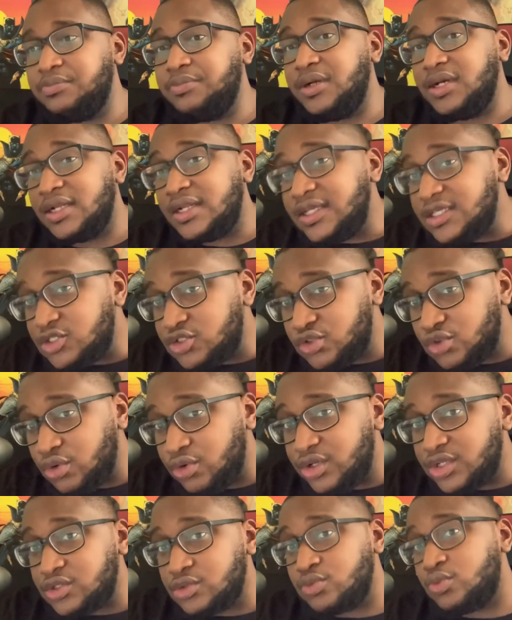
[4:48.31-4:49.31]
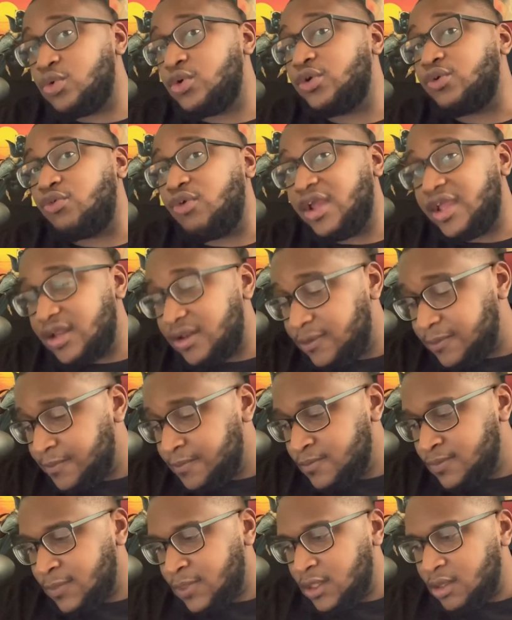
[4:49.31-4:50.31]
But his stories were great,
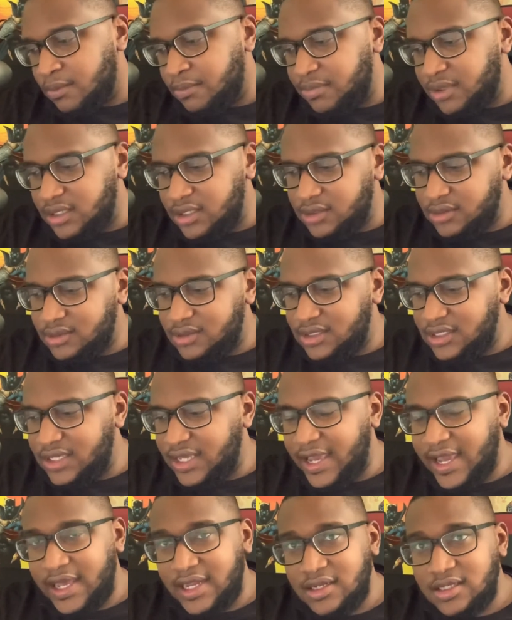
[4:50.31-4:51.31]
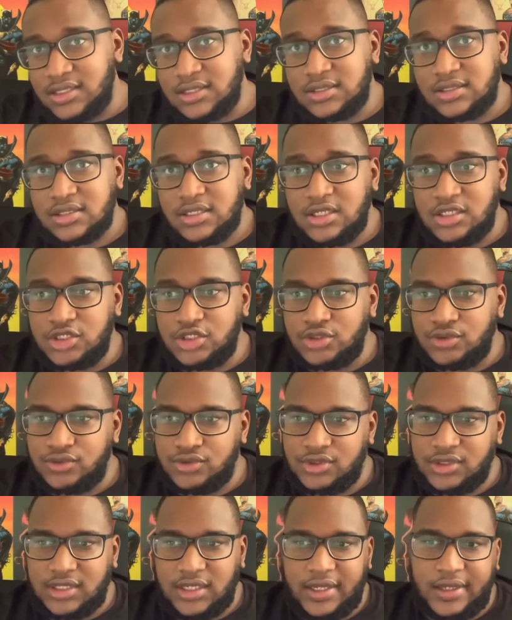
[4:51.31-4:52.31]
but he had his
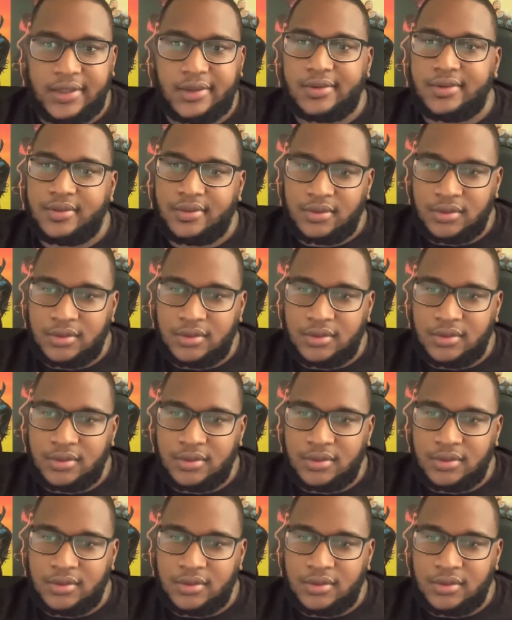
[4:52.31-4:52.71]
issues, like